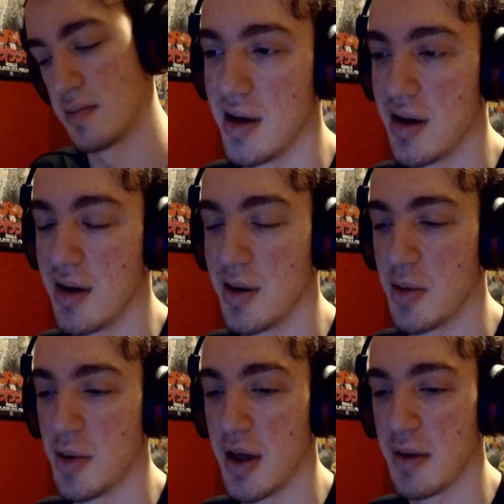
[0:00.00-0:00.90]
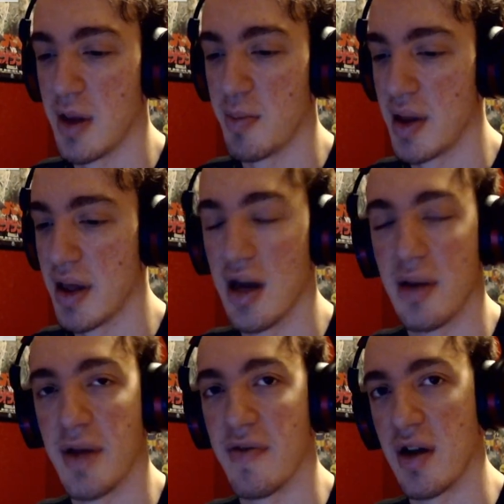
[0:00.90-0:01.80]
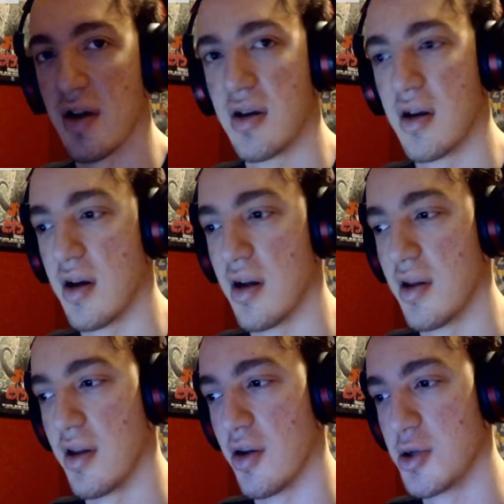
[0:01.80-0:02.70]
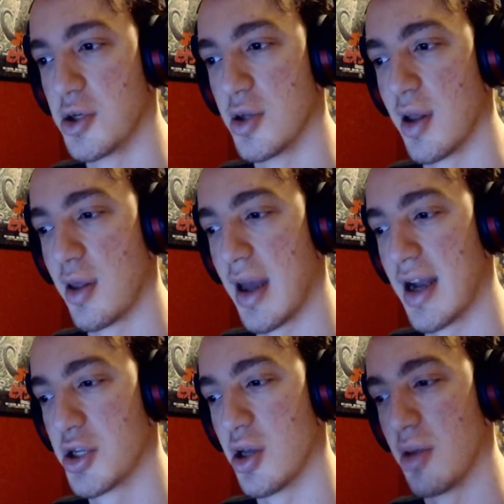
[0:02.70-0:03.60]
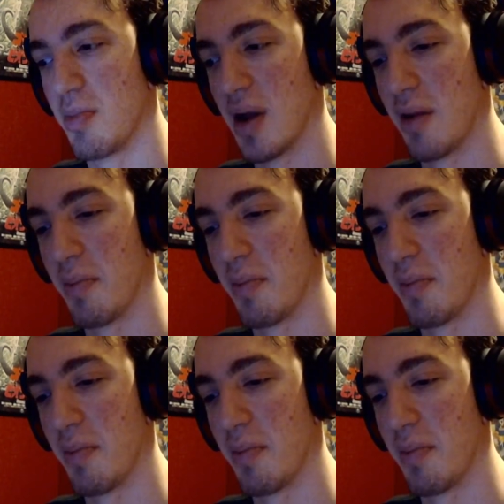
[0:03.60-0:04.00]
the anime thing, should this actually be